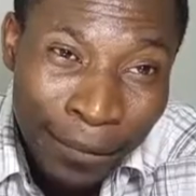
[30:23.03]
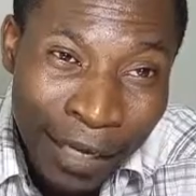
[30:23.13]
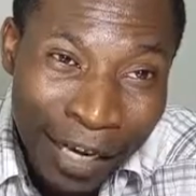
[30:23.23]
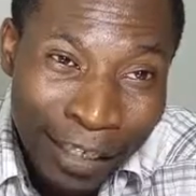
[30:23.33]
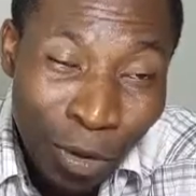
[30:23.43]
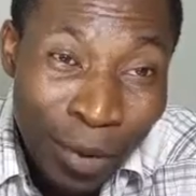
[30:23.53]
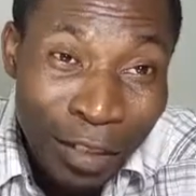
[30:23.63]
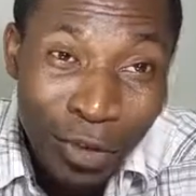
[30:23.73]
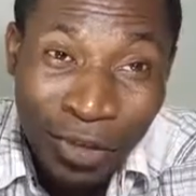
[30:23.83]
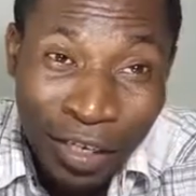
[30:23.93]
The moment
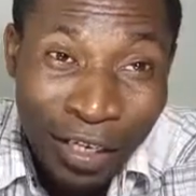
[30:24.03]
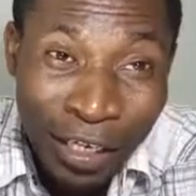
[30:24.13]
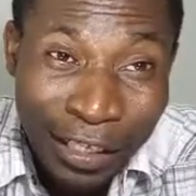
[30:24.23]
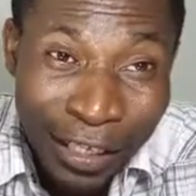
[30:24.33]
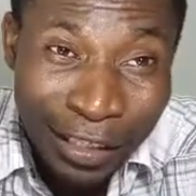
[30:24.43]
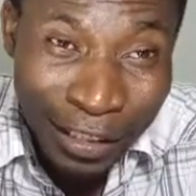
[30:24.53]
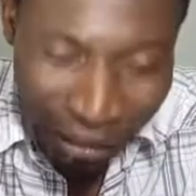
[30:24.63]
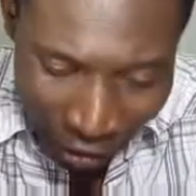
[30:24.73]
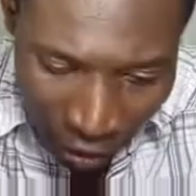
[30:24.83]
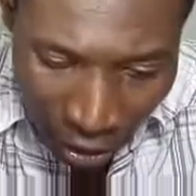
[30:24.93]
you think like that,
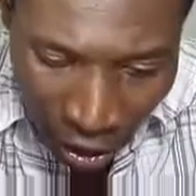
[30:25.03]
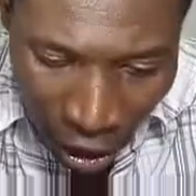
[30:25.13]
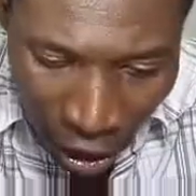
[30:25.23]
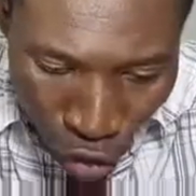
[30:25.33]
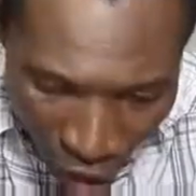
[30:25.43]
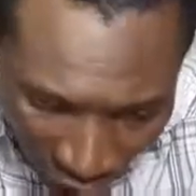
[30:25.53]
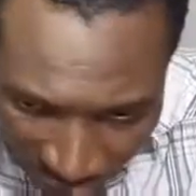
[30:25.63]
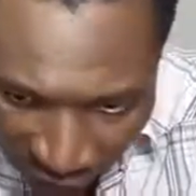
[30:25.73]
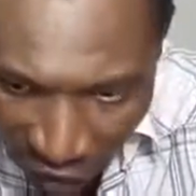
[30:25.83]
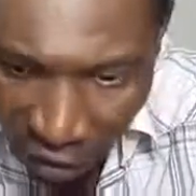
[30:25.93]
you
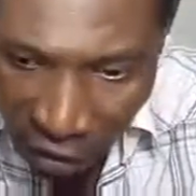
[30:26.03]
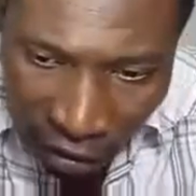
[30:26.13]
sacrifice.